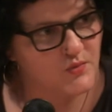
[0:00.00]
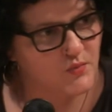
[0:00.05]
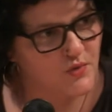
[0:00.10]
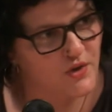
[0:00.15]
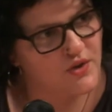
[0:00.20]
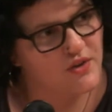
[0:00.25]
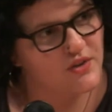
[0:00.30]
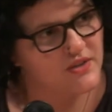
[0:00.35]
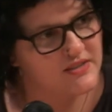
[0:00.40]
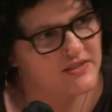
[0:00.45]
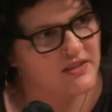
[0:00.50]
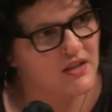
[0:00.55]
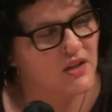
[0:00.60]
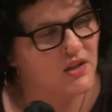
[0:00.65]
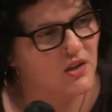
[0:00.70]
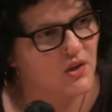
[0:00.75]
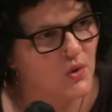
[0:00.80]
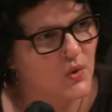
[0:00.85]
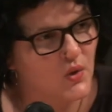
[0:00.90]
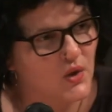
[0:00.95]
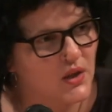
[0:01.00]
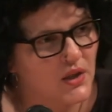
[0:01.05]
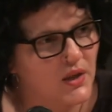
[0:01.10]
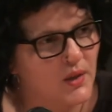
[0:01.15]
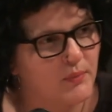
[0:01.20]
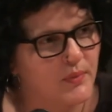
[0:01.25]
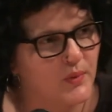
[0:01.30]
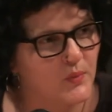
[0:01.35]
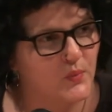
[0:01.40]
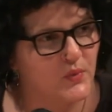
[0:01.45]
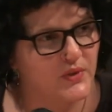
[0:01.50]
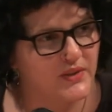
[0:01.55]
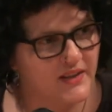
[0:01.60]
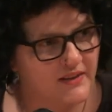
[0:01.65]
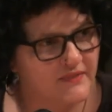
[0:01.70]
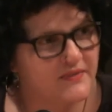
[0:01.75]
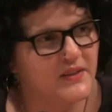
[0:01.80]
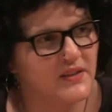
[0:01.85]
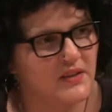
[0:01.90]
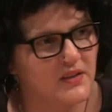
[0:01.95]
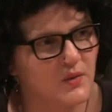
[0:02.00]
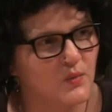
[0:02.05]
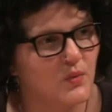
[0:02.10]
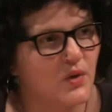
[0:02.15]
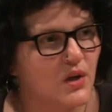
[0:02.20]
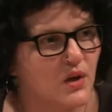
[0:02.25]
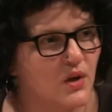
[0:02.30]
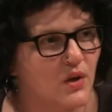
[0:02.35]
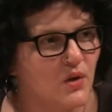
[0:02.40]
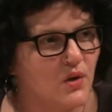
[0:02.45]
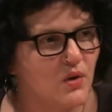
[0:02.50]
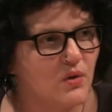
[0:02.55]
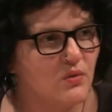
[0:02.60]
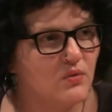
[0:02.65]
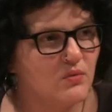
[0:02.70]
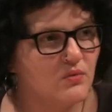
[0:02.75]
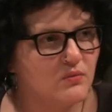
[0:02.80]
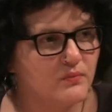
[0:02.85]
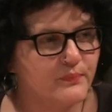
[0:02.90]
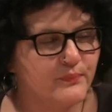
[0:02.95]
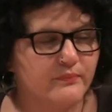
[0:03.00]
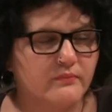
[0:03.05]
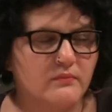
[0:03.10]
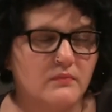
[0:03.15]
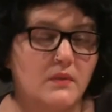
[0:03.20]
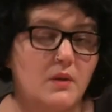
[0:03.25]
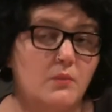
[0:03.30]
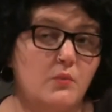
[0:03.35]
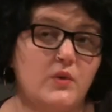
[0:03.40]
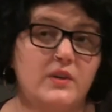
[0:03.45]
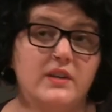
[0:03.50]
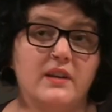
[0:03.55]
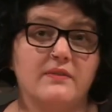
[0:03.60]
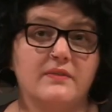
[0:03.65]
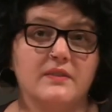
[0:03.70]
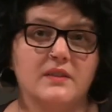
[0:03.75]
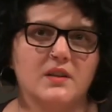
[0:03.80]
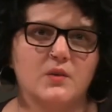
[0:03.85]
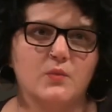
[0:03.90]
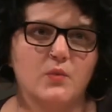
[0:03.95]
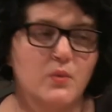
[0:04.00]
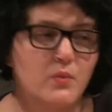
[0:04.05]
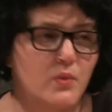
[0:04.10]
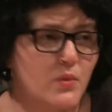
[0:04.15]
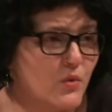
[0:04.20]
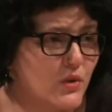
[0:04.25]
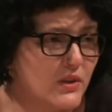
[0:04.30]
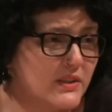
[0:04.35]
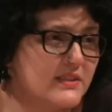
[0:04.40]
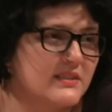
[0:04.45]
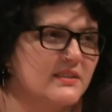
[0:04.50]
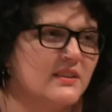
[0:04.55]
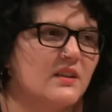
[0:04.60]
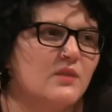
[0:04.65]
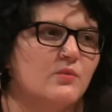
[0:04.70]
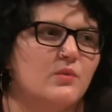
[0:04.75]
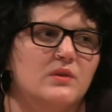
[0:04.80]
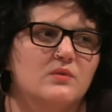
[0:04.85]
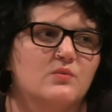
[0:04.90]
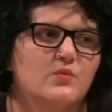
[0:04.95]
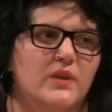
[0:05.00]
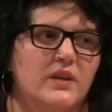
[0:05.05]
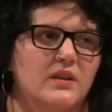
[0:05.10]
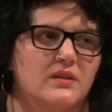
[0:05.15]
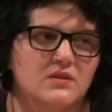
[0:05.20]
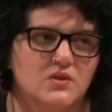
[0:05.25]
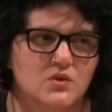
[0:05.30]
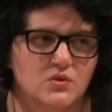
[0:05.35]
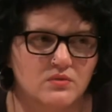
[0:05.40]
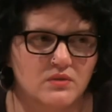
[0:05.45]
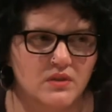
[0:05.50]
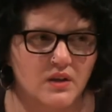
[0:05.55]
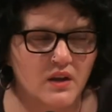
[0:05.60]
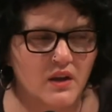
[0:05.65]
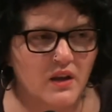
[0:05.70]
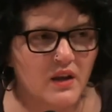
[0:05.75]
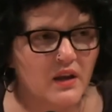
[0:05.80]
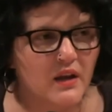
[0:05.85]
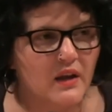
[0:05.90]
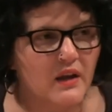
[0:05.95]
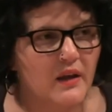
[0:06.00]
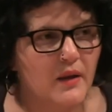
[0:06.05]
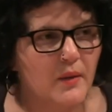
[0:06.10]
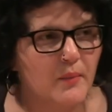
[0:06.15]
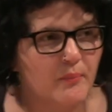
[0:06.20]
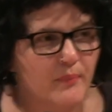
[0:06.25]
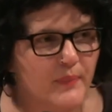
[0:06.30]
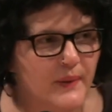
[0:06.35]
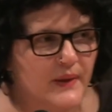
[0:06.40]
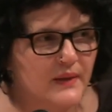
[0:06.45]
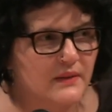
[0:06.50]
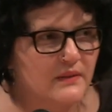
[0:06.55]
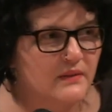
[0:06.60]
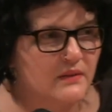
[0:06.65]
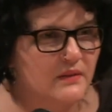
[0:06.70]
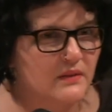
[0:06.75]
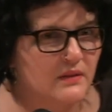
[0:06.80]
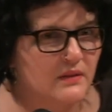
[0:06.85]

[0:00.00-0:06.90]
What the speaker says: we're going to start locally, but we definitely want to go, and we want to see what we can do. But